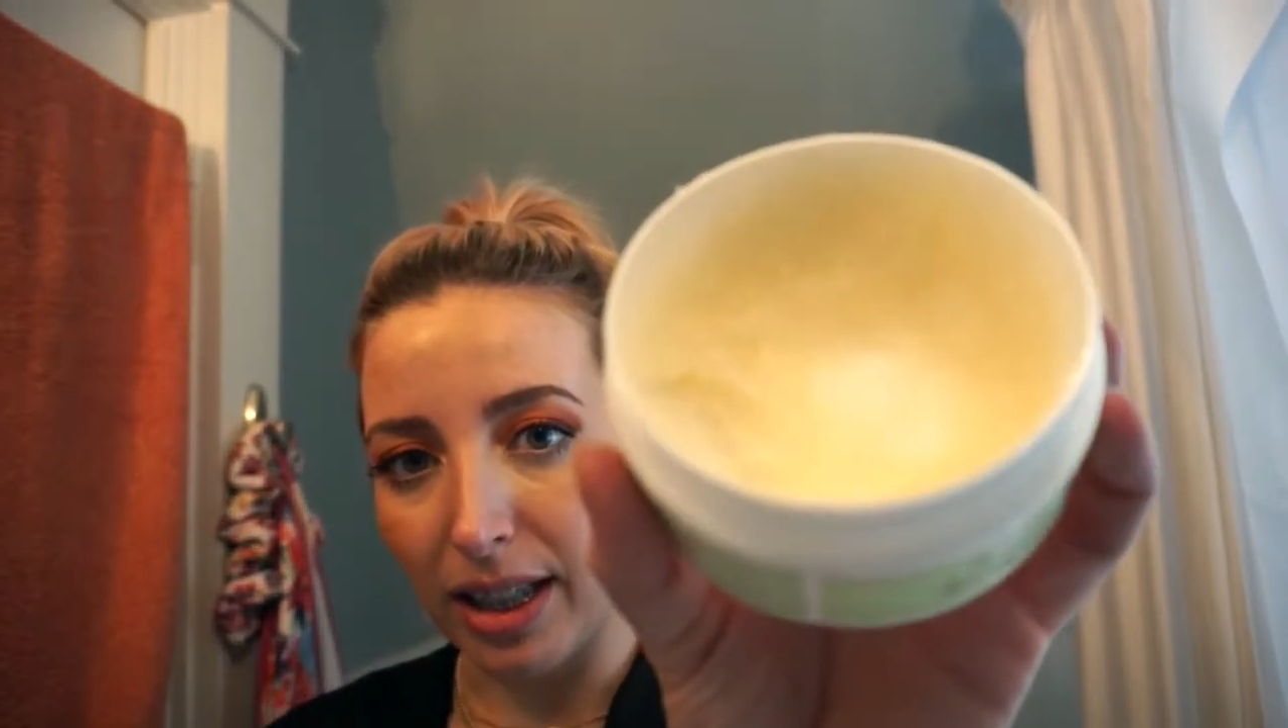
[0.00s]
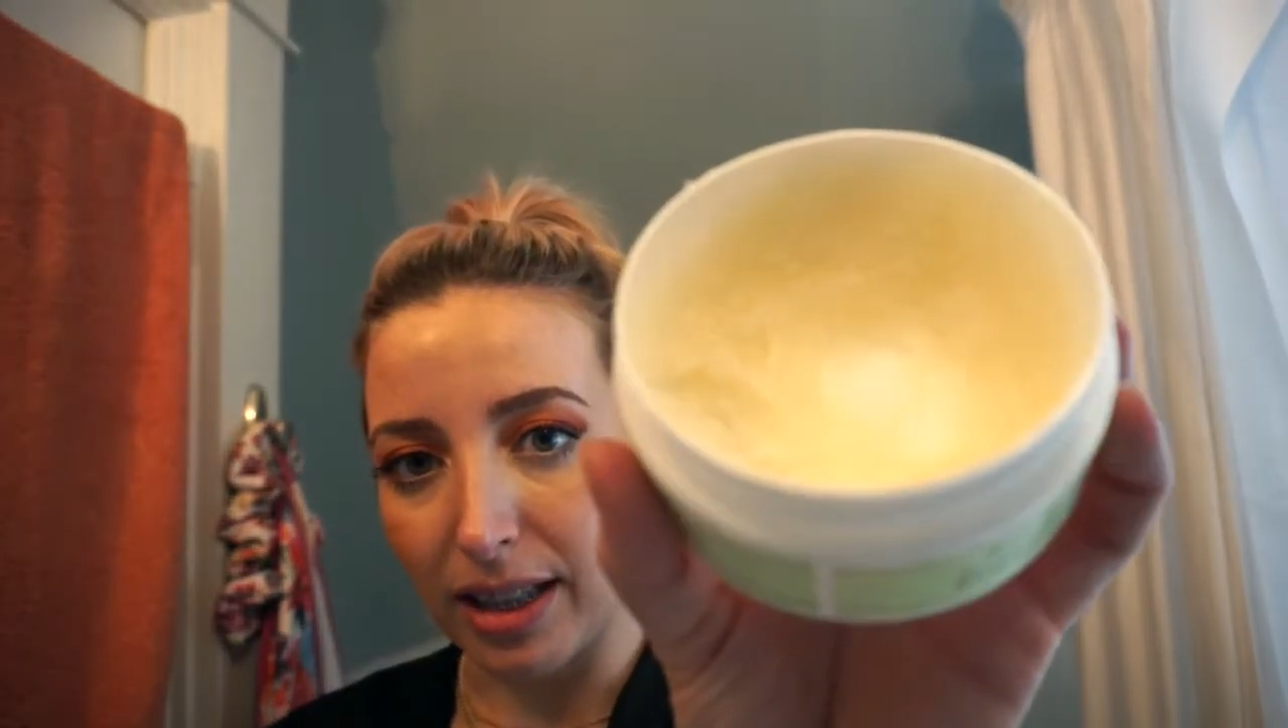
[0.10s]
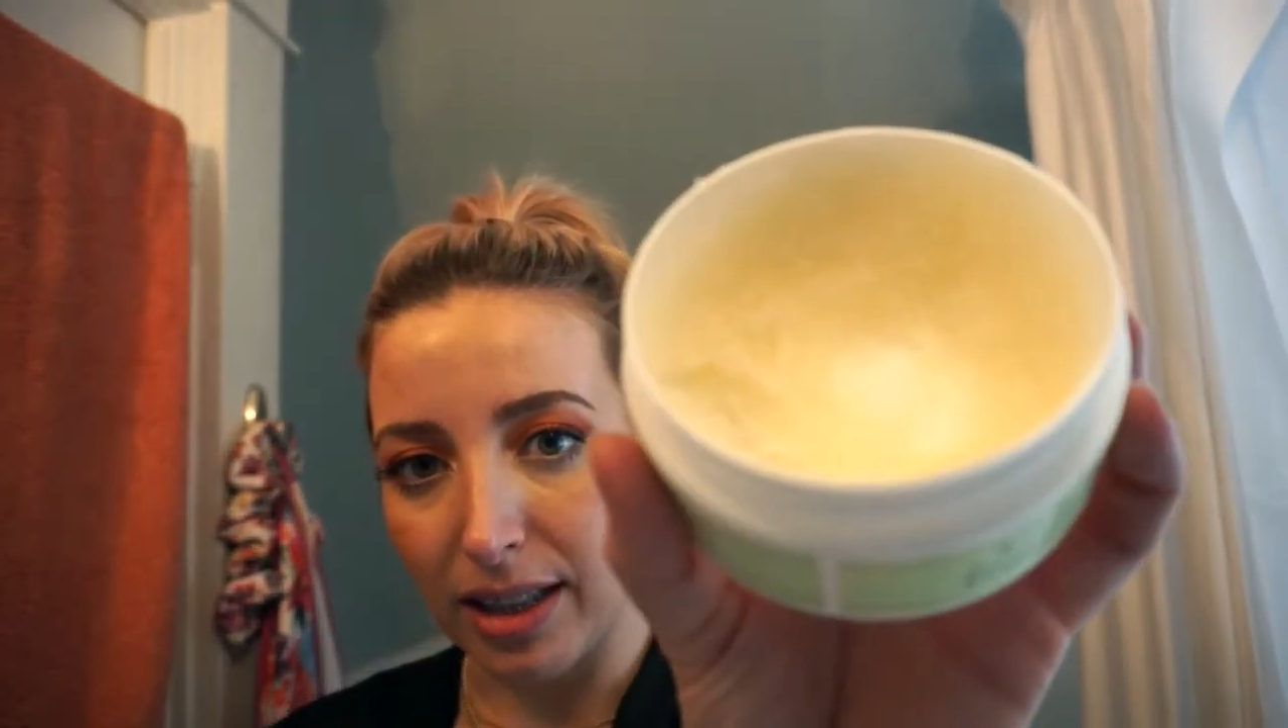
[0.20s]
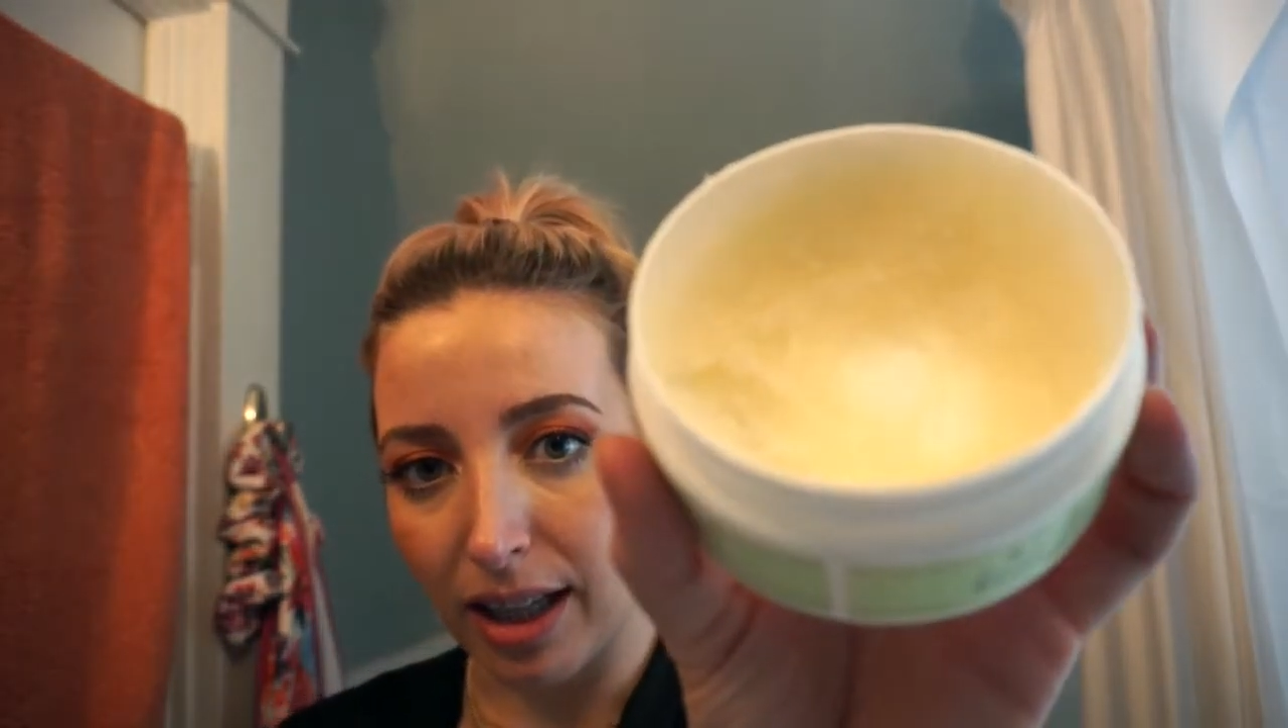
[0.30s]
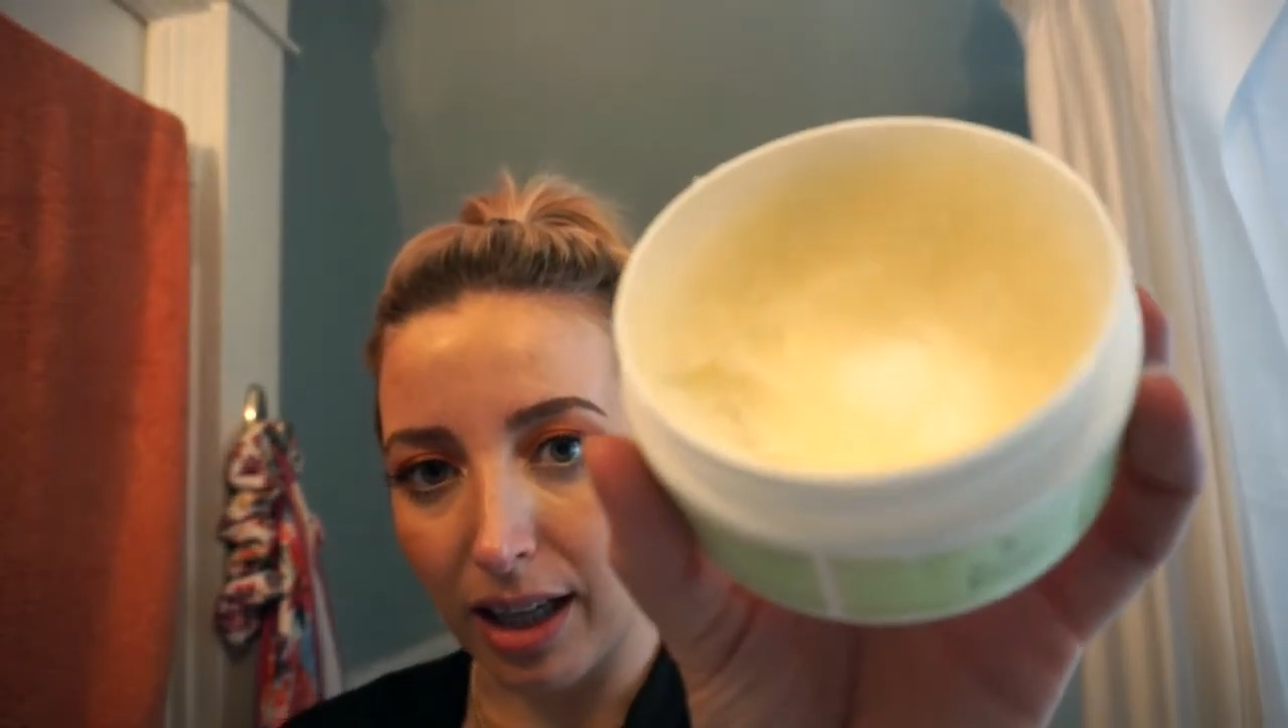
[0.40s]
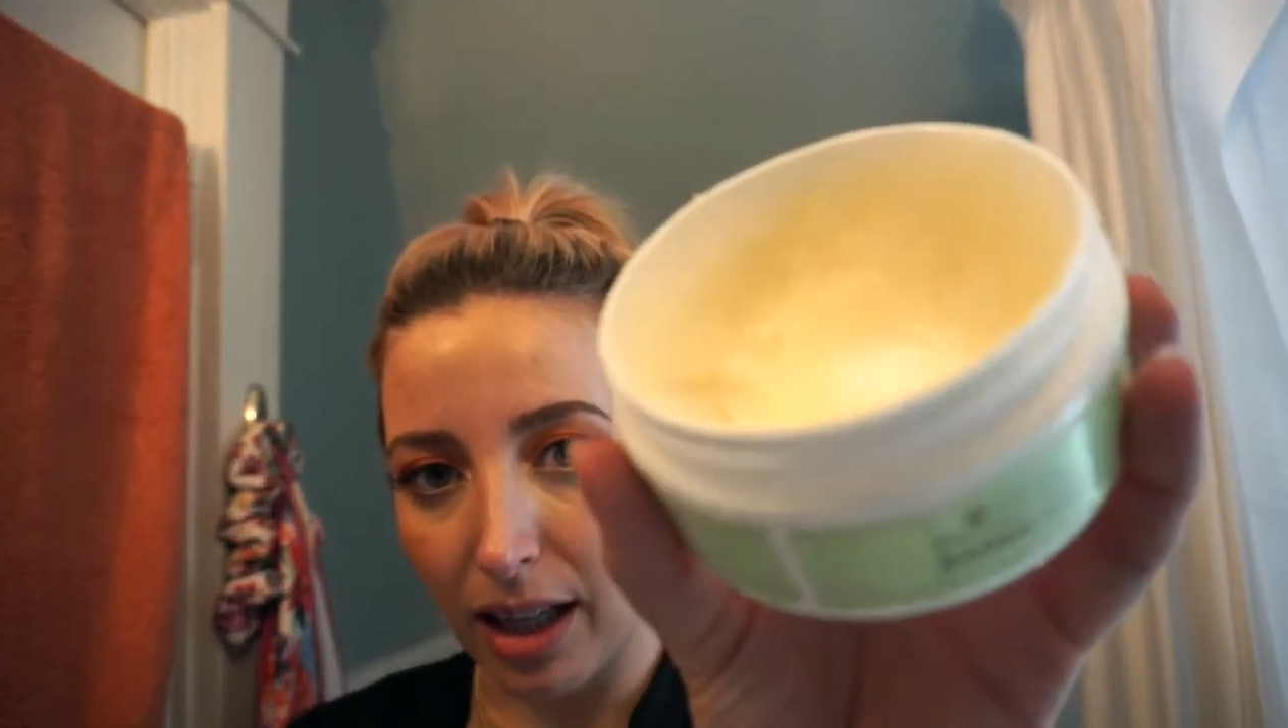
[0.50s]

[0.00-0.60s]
it's like